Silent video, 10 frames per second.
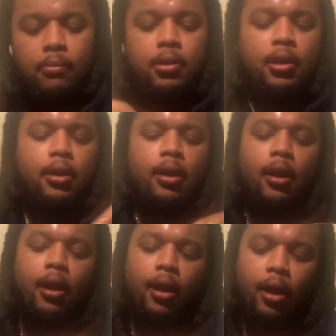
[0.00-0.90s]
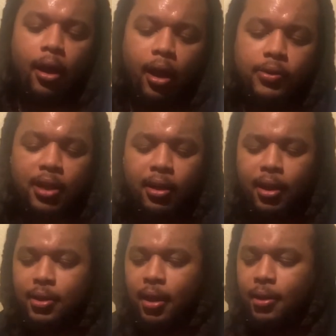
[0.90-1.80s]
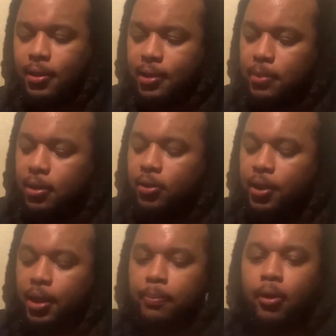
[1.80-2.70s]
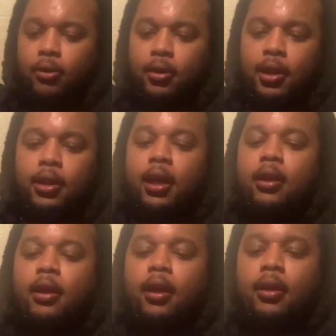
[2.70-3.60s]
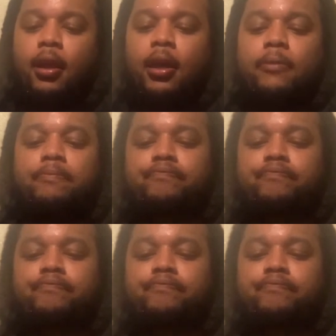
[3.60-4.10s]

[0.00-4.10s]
Yeah. I was kind of like that. Like, that's my little eating partner. Like, like